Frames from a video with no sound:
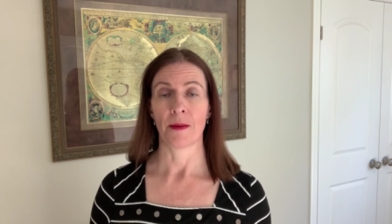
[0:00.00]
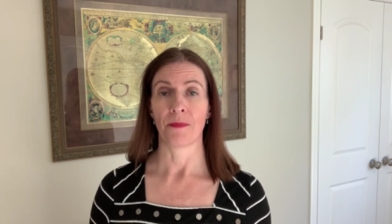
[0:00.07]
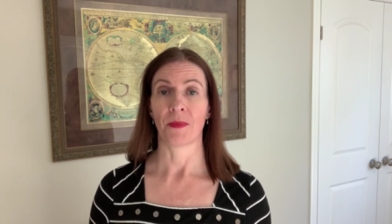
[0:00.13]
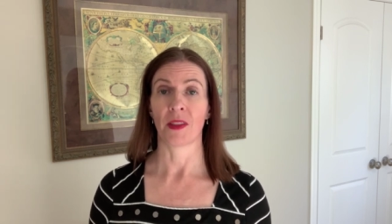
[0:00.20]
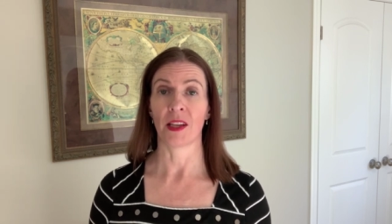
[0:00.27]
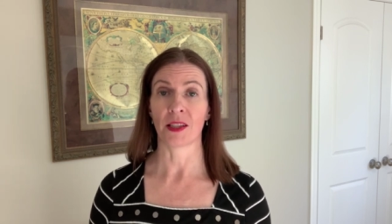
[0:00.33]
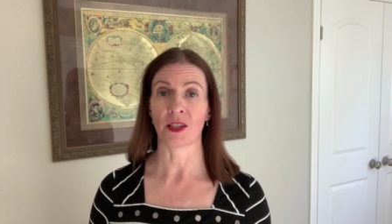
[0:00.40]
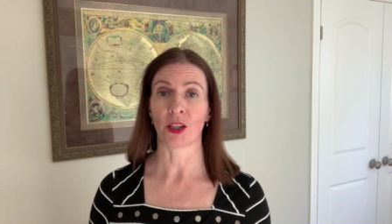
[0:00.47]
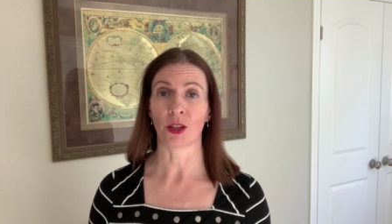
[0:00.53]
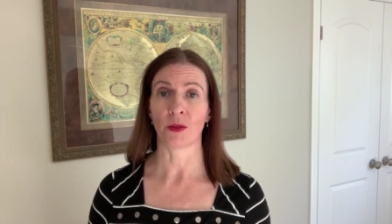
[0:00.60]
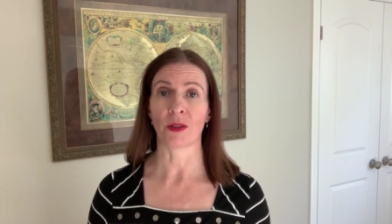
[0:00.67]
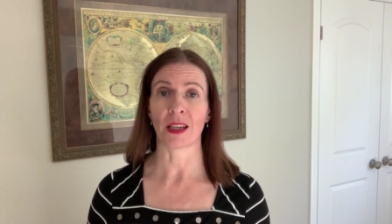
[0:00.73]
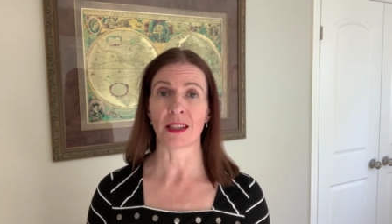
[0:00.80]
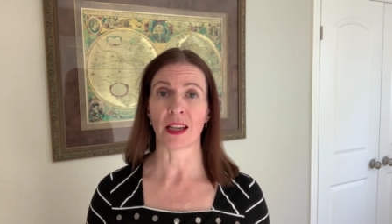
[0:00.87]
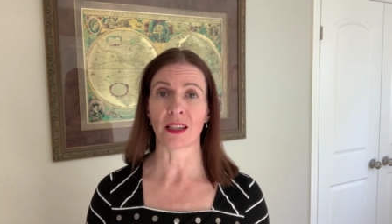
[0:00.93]
This includes
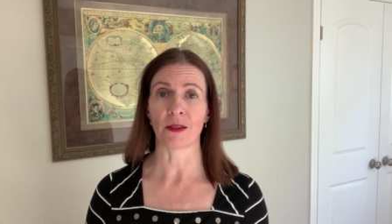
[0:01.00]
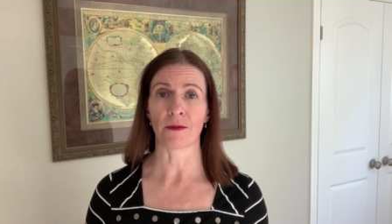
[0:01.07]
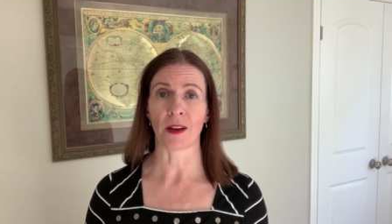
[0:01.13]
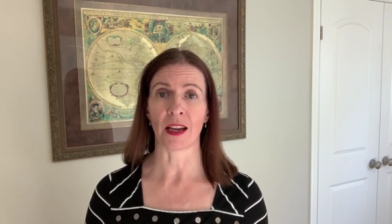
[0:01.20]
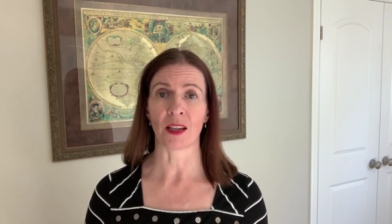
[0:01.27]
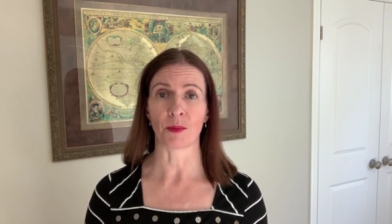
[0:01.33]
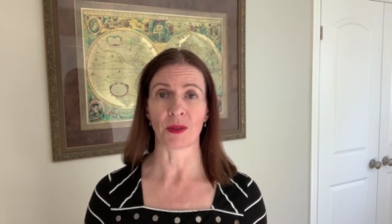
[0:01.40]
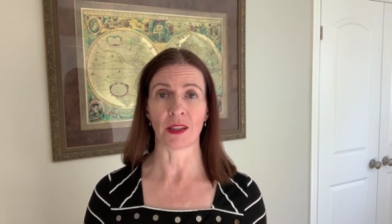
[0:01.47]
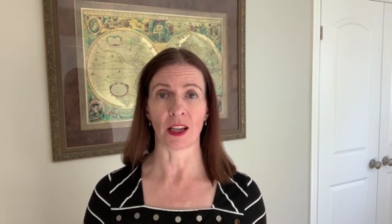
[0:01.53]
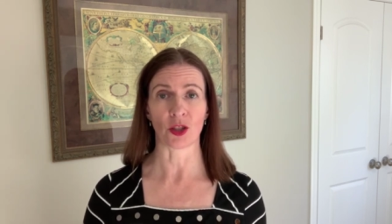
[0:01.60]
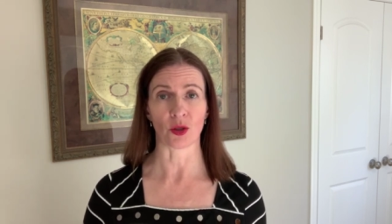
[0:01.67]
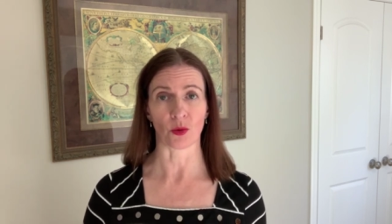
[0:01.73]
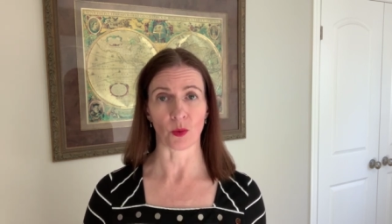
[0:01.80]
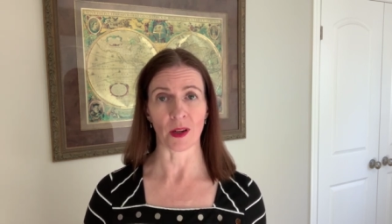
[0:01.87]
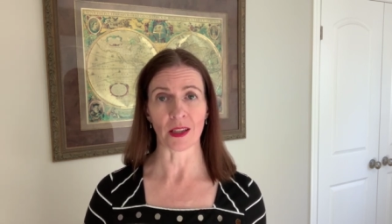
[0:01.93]
identifying
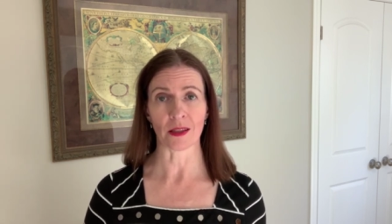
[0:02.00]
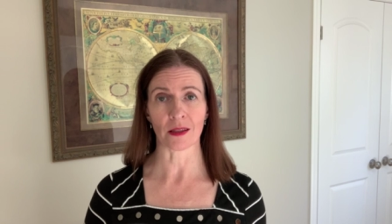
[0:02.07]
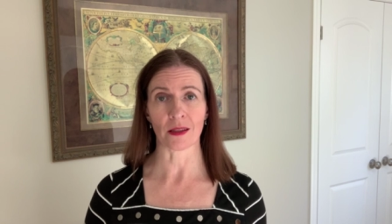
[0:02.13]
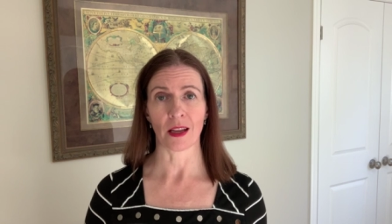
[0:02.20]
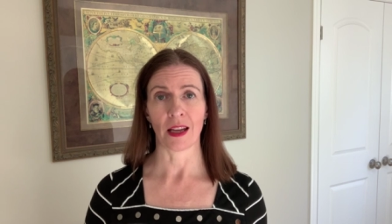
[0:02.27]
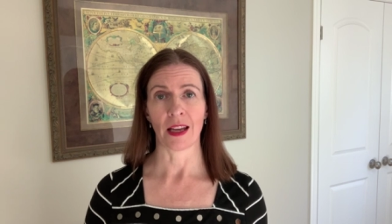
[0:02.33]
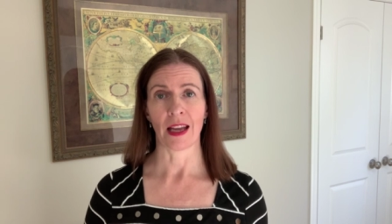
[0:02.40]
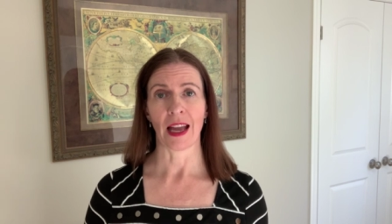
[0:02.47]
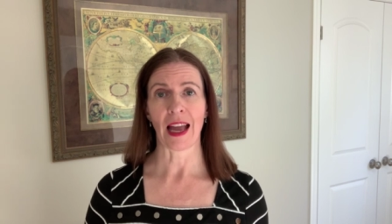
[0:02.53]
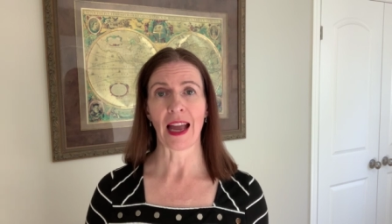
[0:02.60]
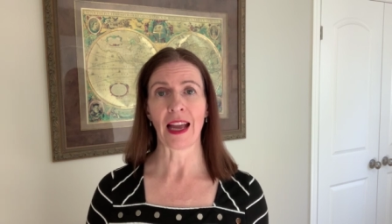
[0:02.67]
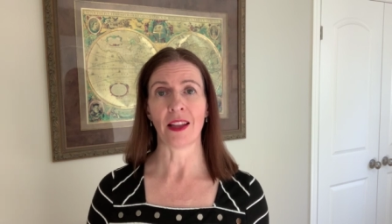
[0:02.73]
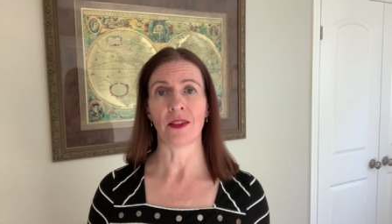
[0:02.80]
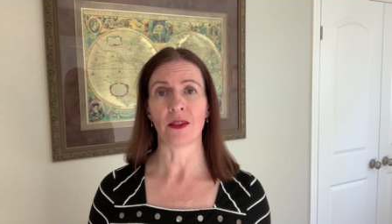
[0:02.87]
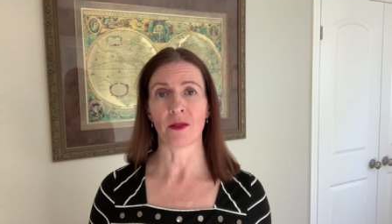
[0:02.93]
potential risks
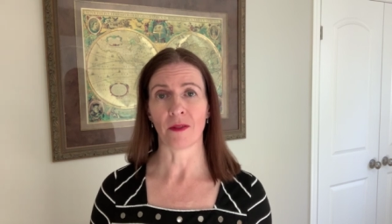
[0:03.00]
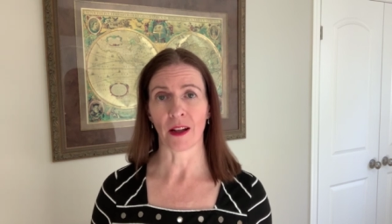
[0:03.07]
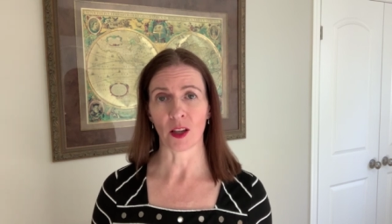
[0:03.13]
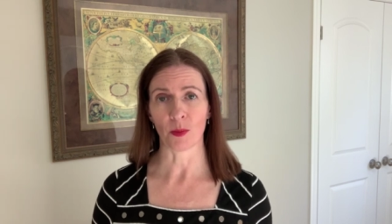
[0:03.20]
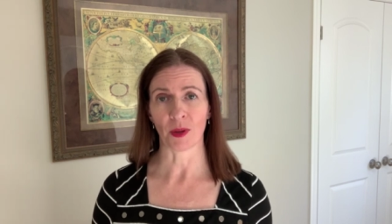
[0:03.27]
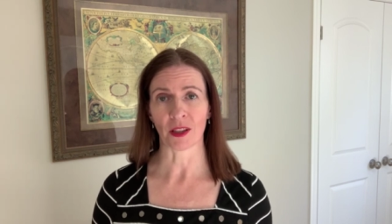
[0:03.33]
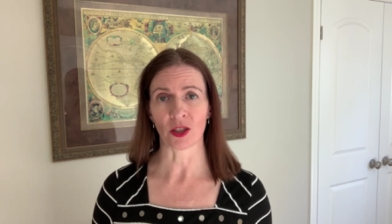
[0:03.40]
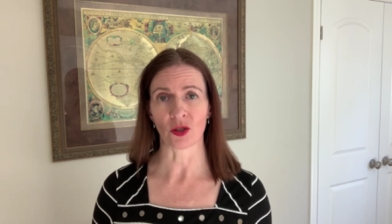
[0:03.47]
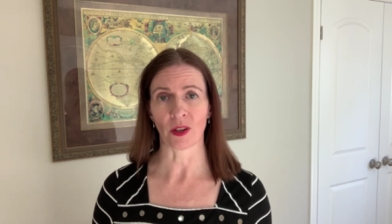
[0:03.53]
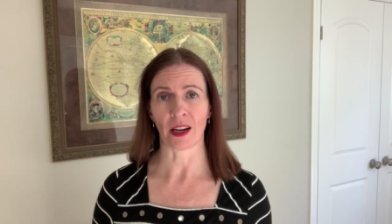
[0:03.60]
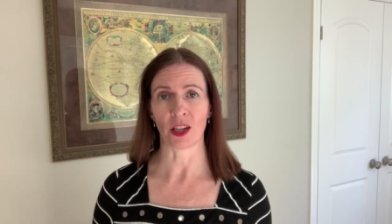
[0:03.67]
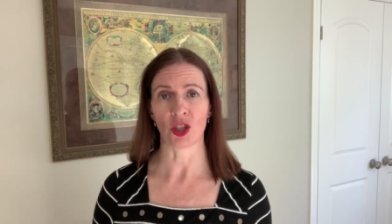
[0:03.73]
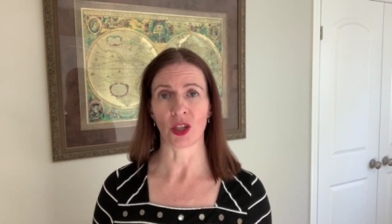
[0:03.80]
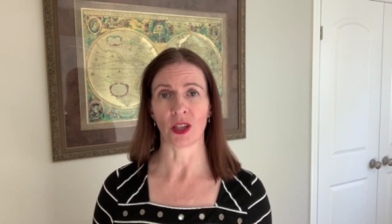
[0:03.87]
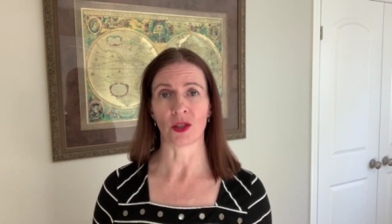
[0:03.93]
and developing
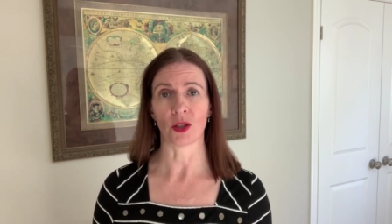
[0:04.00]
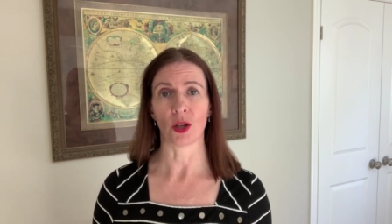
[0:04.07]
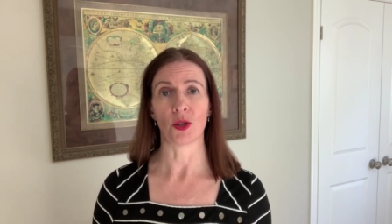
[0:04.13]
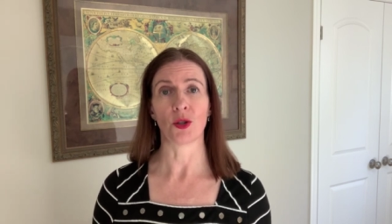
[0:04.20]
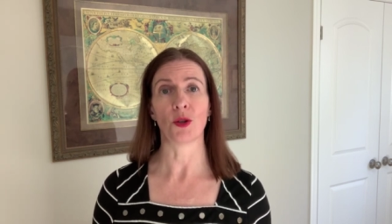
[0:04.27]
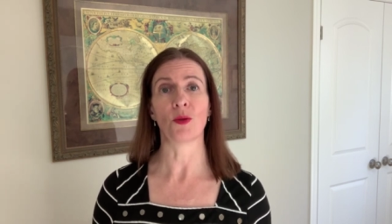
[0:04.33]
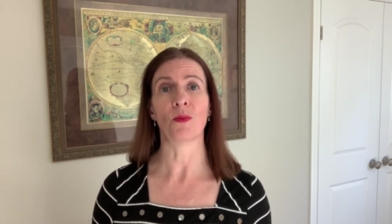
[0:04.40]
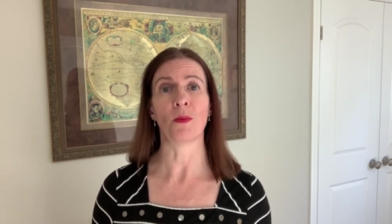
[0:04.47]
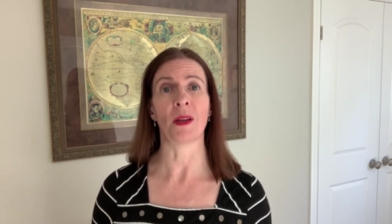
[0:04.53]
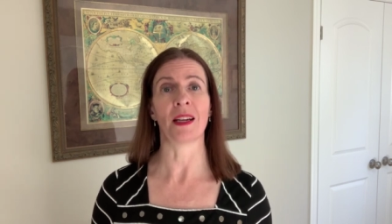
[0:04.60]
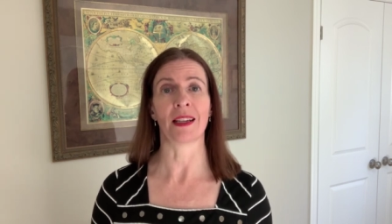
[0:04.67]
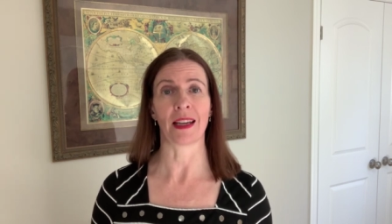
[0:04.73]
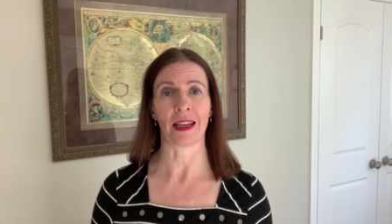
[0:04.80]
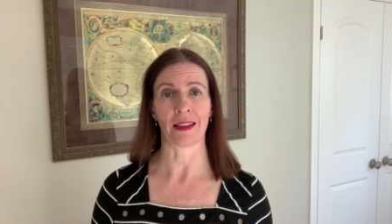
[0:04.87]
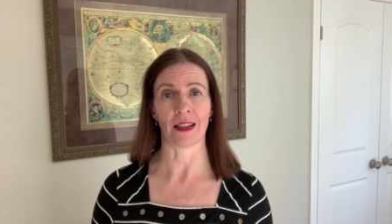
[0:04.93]
strategies to
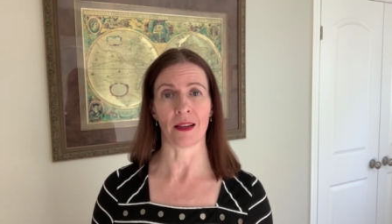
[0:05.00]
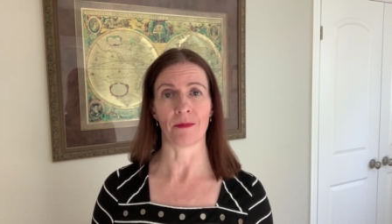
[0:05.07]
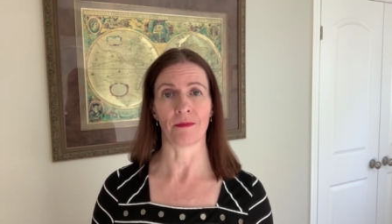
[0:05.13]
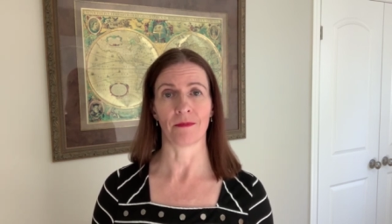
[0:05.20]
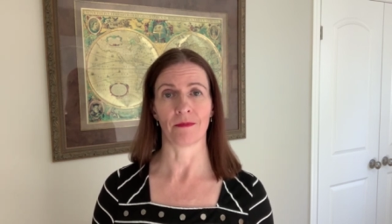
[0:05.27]
mitigate them.